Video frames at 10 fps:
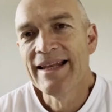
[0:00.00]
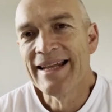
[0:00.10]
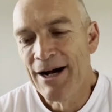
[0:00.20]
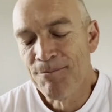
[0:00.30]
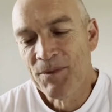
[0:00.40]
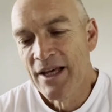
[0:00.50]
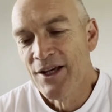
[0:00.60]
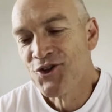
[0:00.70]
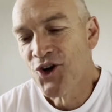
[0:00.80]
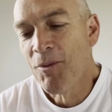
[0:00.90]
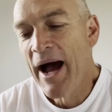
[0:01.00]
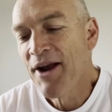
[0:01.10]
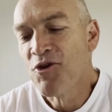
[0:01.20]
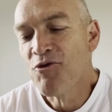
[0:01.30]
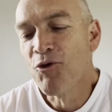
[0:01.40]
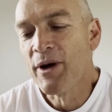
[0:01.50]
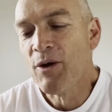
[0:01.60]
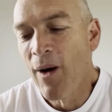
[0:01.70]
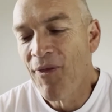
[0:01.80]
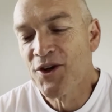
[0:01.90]
Now, Psalm
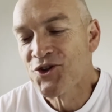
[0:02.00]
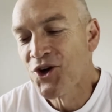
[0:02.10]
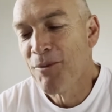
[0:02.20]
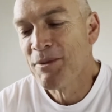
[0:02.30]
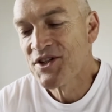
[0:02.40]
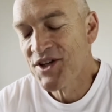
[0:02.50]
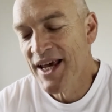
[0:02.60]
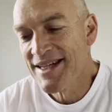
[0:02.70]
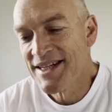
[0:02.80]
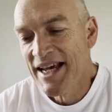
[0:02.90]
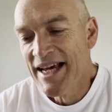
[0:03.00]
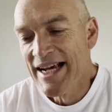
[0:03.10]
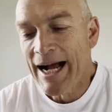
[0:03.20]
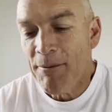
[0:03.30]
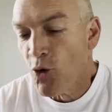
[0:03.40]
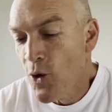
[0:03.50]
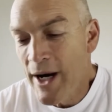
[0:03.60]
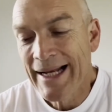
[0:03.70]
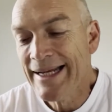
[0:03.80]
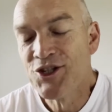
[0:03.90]
141, the psalmist says, Come
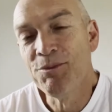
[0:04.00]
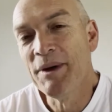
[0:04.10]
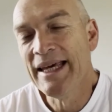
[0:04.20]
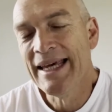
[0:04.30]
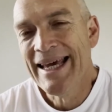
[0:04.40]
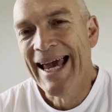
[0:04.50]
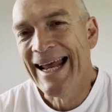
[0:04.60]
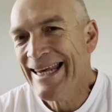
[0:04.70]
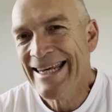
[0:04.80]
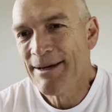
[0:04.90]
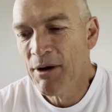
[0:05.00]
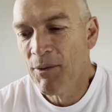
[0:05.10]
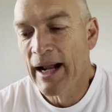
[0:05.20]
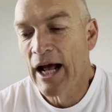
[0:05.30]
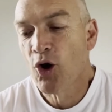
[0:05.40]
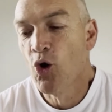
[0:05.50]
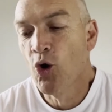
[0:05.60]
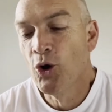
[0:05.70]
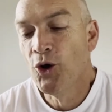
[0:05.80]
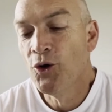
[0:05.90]
quickly to me and hear me when I
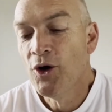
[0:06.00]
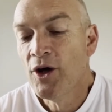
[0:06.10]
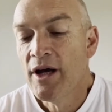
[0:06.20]
call you.